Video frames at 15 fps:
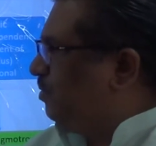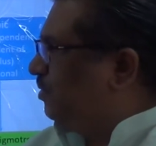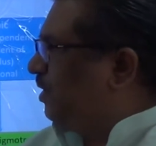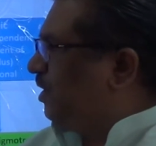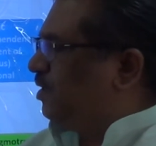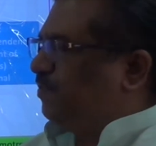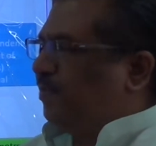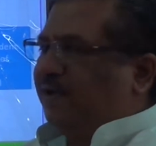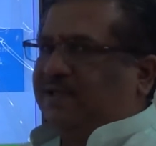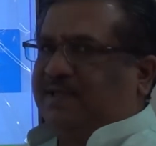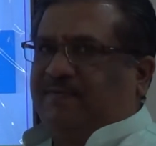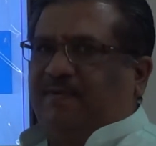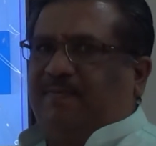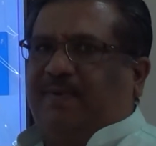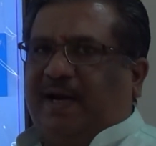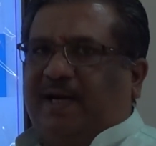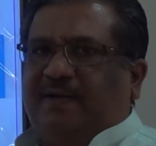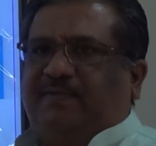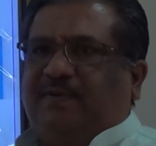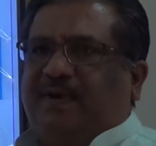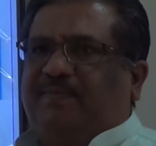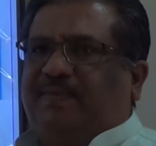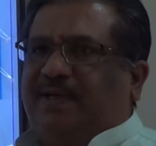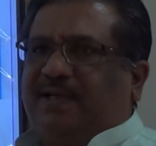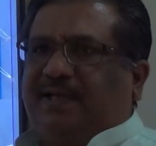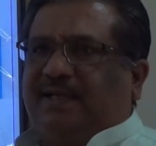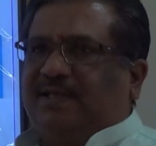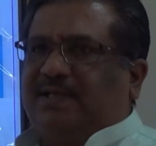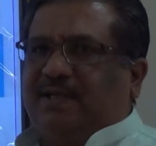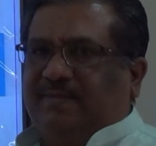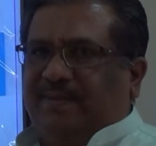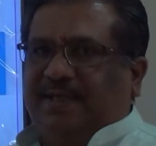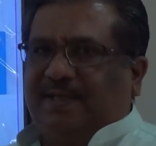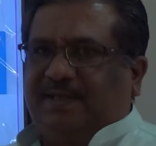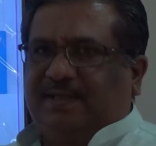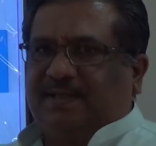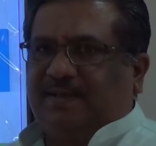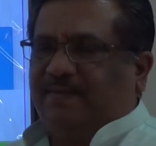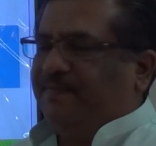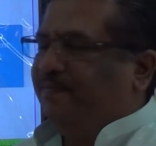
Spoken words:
the response of a plant for a particular stimulus.